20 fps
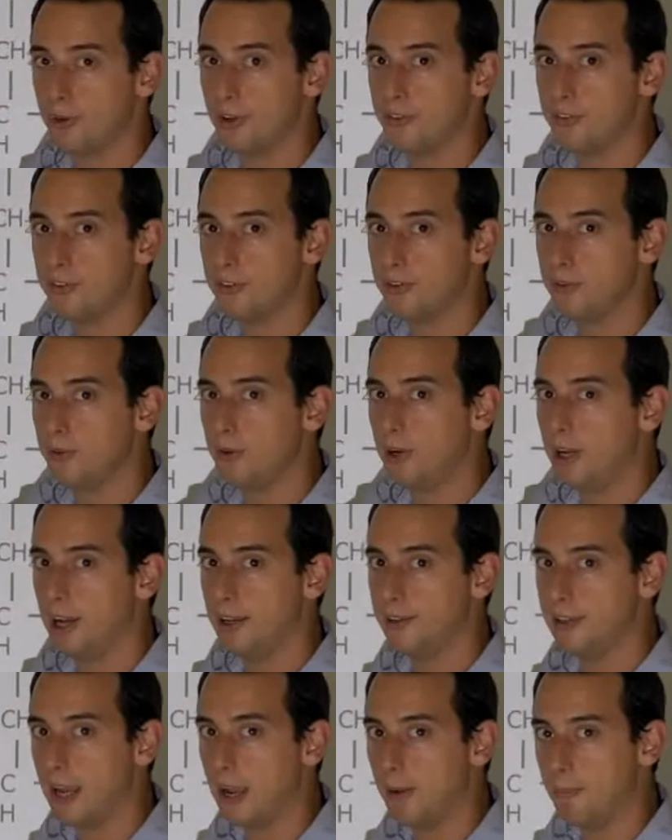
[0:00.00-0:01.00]
residue
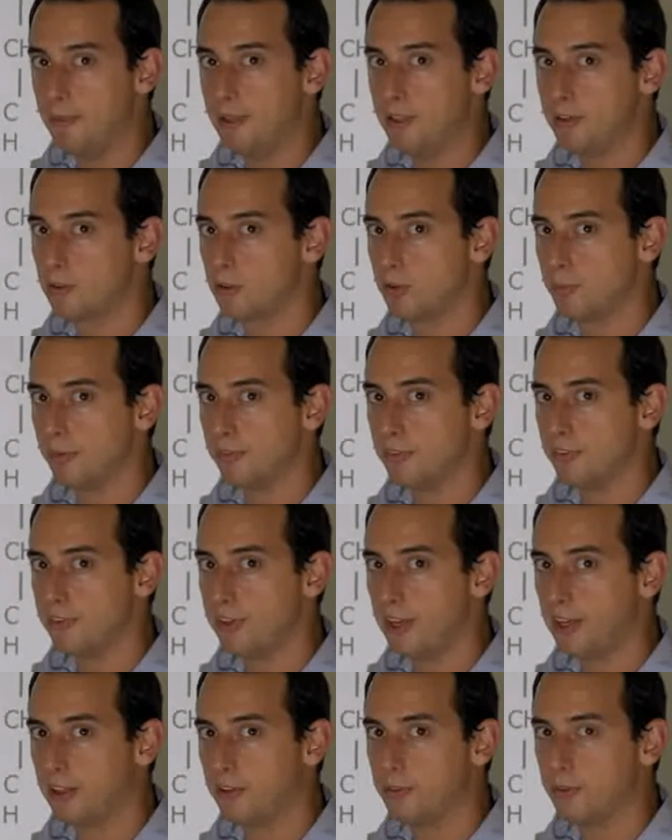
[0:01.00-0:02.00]
and the amine group of the
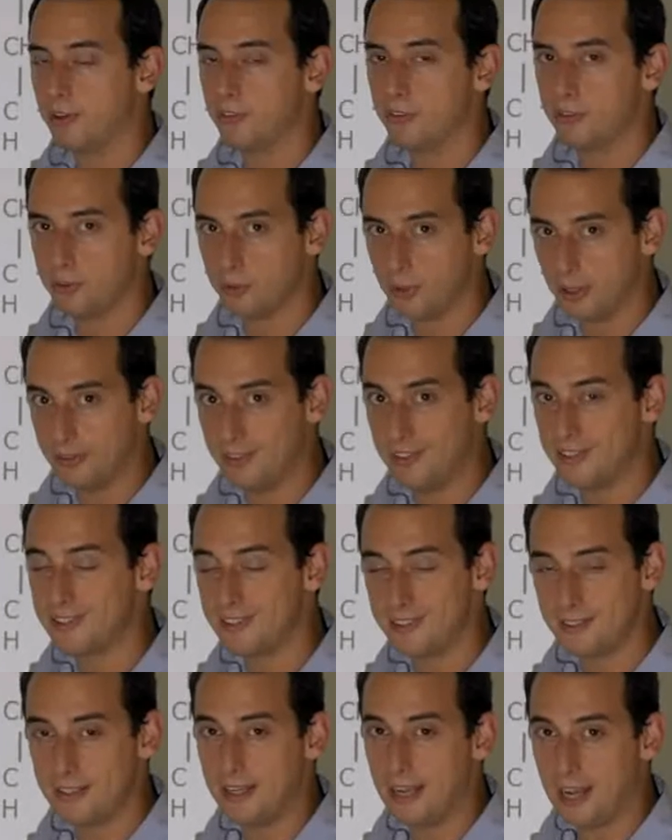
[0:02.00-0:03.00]
second residue, and this
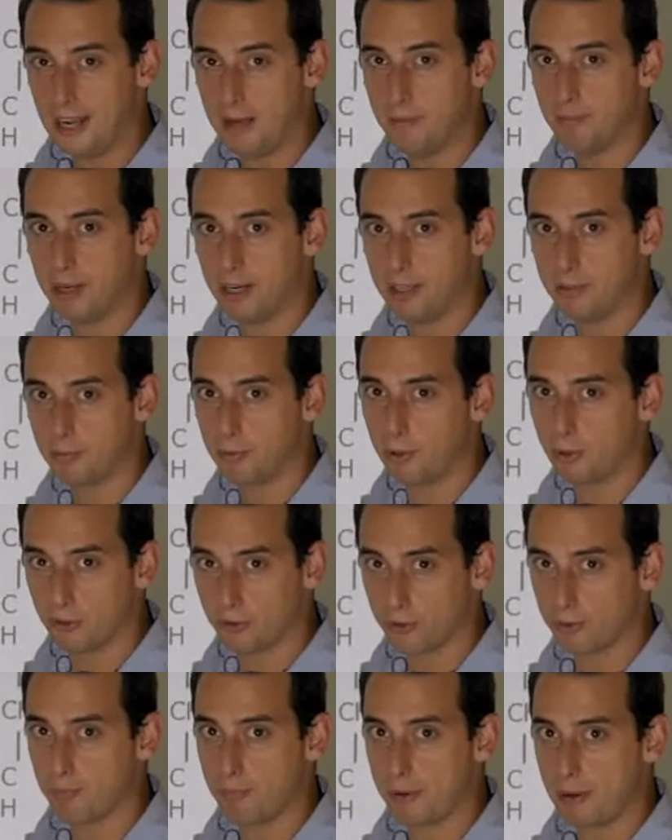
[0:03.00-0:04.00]
is the amide bond
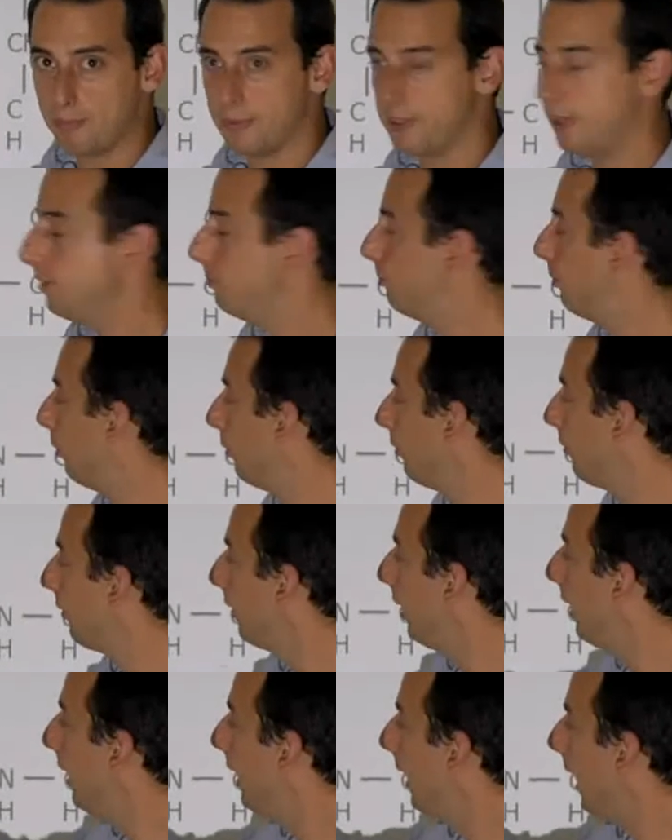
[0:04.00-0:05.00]
or peptide bond.
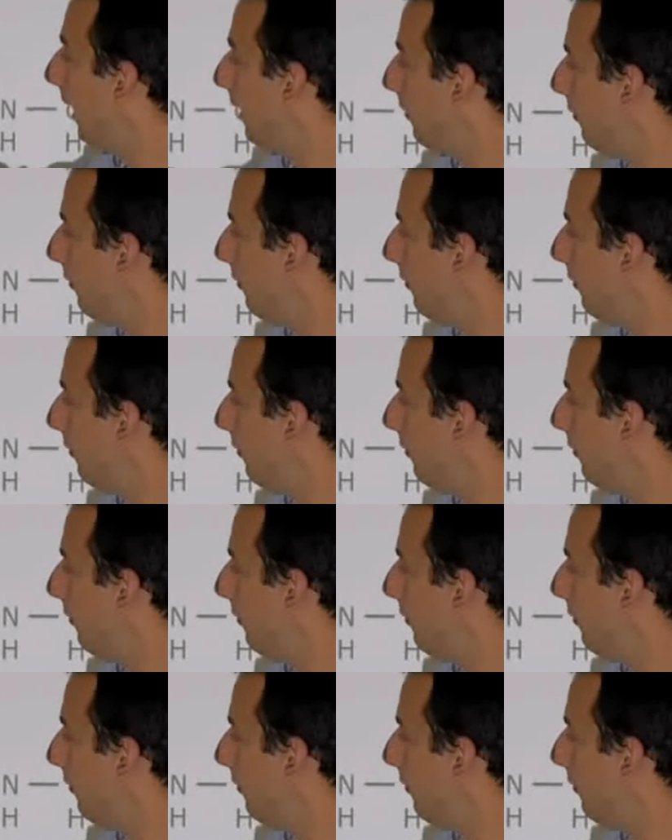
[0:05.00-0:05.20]
And